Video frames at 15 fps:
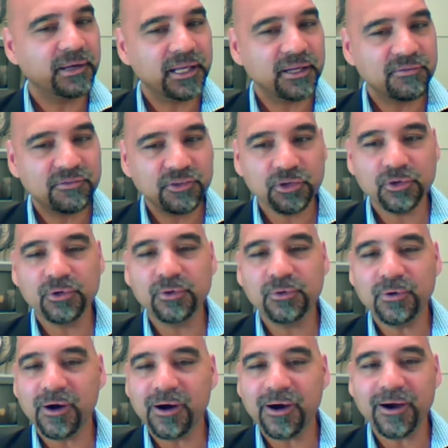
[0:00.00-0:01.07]
And
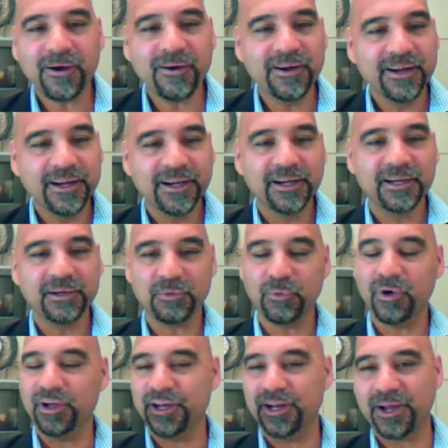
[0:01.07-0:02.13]
uh,
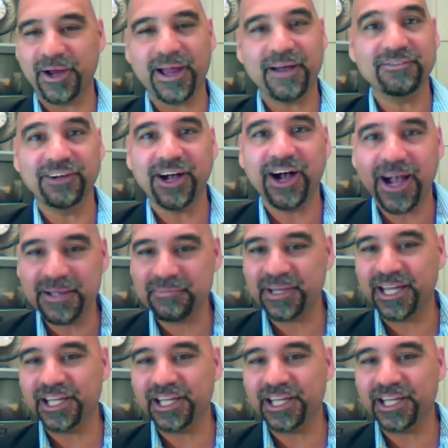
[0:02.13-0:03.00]
if you are